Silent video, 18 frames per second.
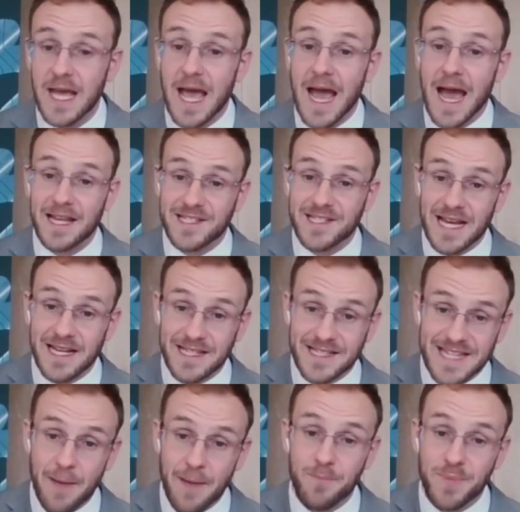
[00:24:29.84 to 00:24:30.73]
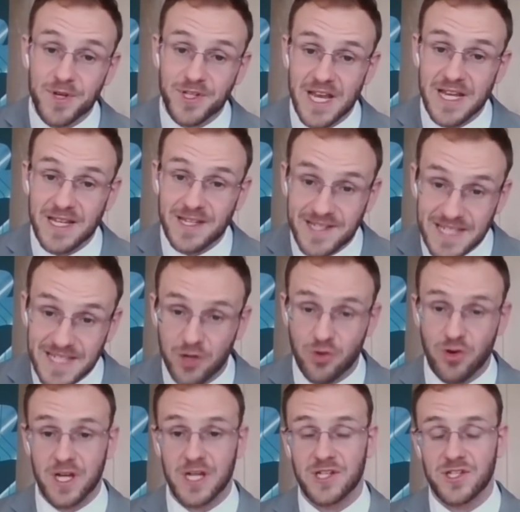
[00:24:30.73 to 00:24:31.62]
and it's had a 10%
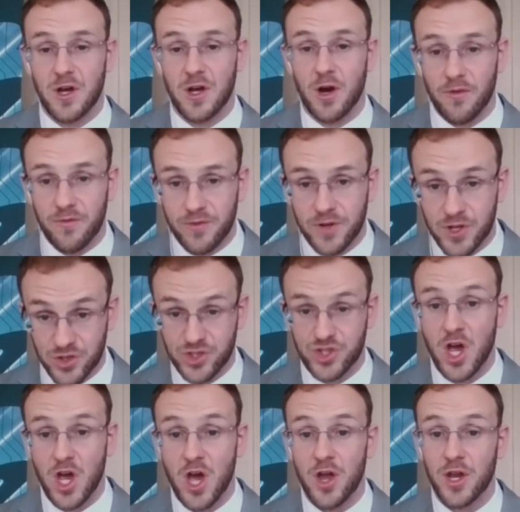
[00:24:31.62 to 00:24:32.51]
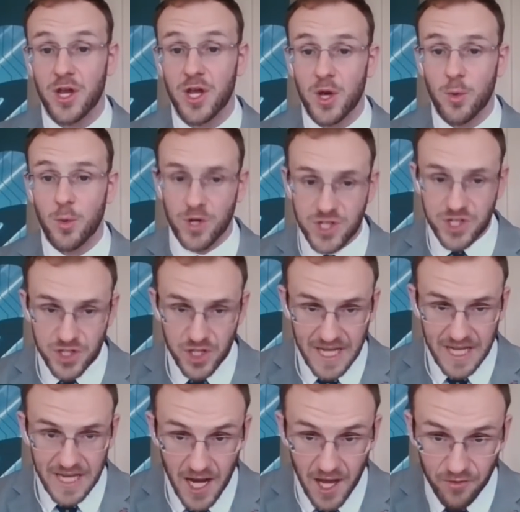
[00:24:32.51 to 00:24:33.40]
decrease of concern, which is
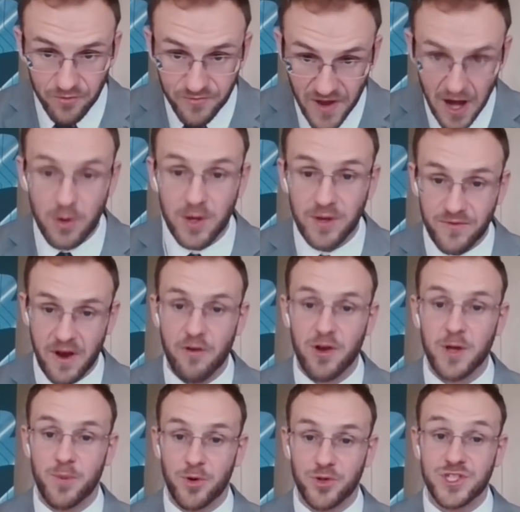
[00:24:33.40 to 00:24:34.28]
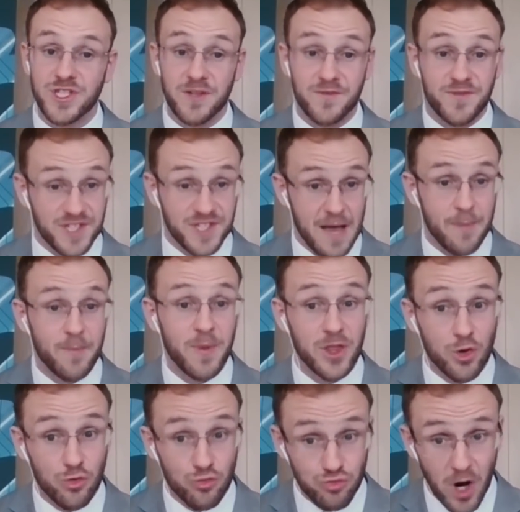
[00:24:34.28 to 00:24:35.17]
again a very, very positive step in
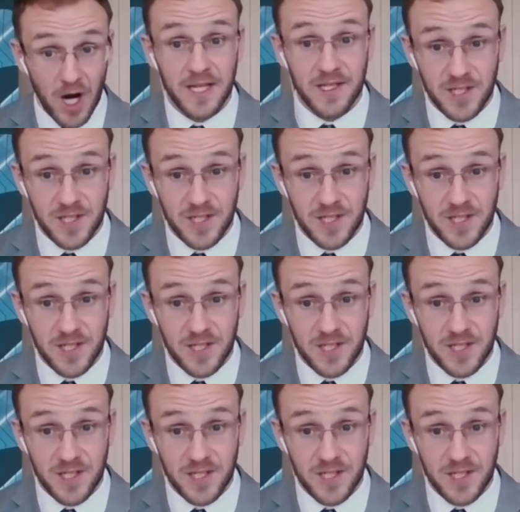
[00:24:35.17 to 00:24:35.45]
the right